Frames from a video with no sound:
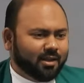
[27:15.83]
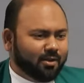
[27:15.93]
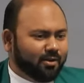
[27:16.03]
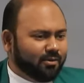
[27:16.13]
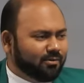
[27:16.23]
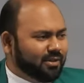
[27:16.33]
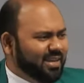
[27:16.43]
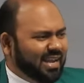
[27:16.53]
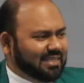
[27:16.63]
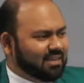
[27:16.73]
Now,
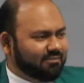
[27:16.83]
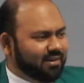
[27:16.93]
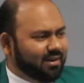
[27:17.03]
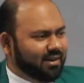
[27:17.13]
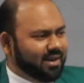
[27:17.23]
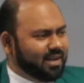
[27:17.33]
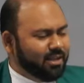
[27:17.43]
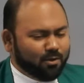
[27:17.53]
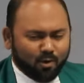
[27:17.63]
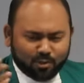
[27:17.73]
he gets offended and
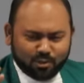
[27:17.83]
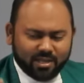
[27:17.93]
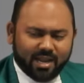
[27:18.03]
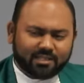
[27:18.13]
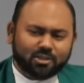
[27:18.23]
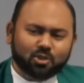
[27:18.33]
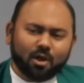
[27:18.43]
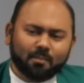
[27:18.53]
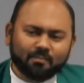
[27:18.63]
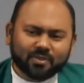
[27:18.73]
he goes to the next
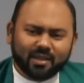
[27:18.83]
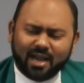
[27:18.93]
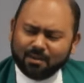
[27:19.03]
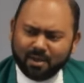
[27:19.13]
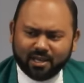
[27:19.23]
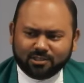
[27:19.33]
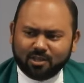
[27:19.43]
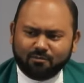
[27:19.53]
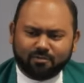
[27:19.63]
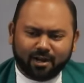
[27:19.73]
shop and buy a
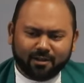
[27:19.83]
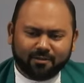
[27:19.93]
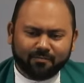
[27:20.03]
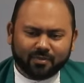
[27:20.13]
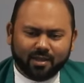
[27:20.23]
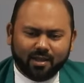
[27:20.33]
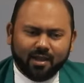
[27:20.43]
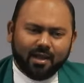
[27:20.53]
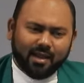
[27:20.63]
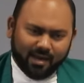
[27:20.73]
soft drink.
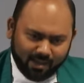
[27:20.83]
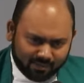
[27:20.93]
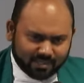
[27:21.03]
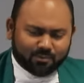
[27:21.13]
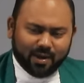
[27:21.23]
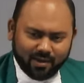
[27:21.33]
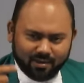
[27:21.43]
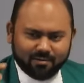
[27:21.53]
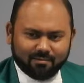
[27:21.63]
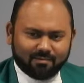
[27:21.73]
Now, this
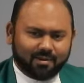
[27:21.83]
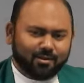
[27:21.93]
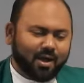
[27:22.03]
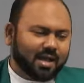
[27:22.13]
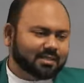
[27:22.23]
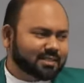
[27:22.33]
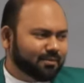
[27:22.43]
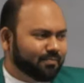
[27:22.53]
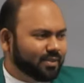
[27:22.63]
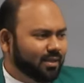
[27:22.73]
vendor, asks
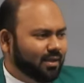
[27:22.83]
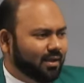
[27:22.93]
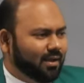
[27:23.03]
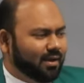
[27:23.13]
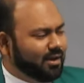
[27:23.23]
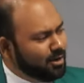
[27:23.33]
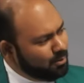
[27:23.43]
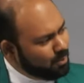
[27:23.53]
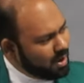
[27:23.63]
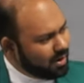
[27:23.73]
him, "Did
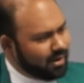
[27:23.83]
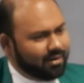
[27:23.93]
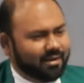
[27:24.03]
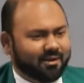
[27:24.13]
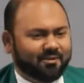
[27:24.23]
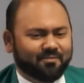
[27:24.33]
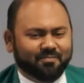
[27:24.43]
you bargain there?"